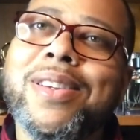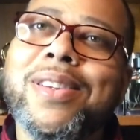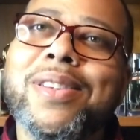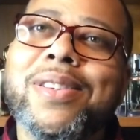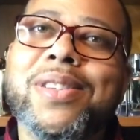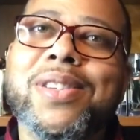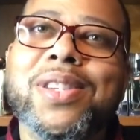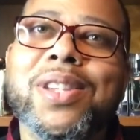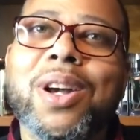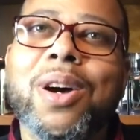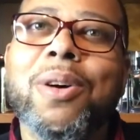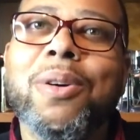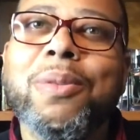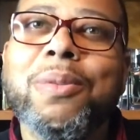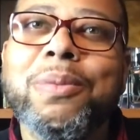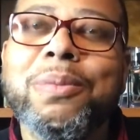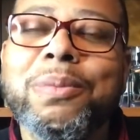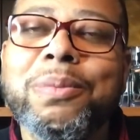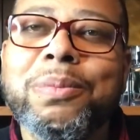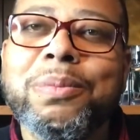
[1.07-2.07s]
So,
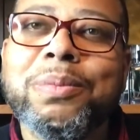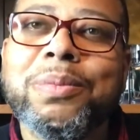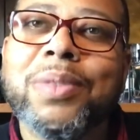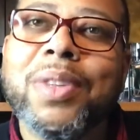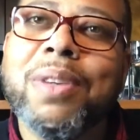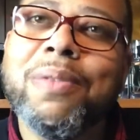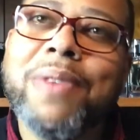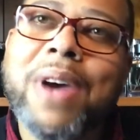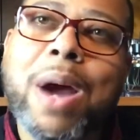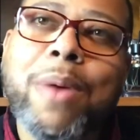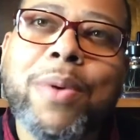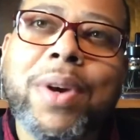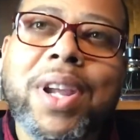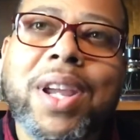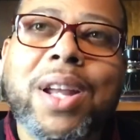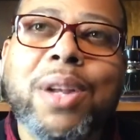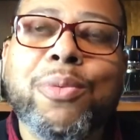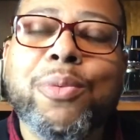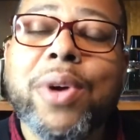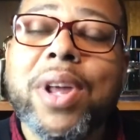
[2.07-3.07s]
if I were
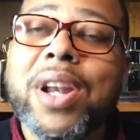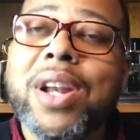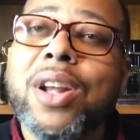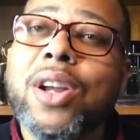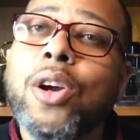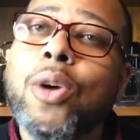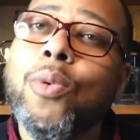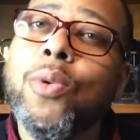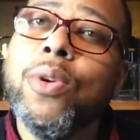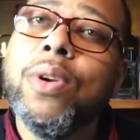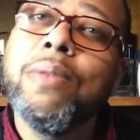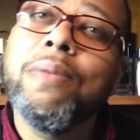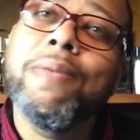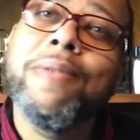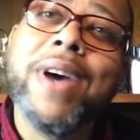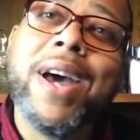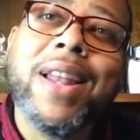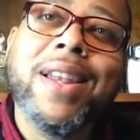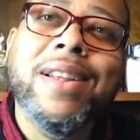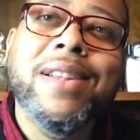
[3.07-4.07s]
getting ready to go on a
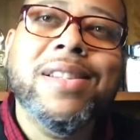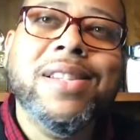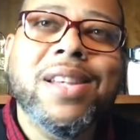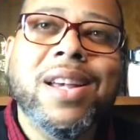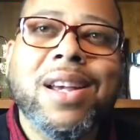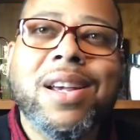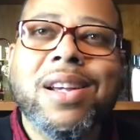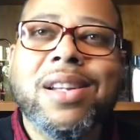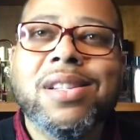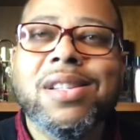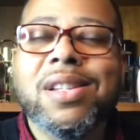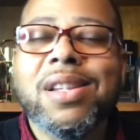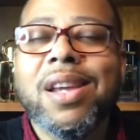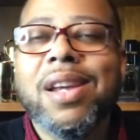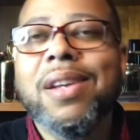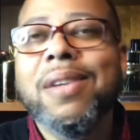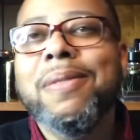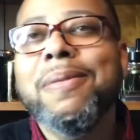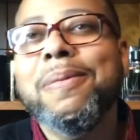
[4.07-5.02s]
Valentine's date,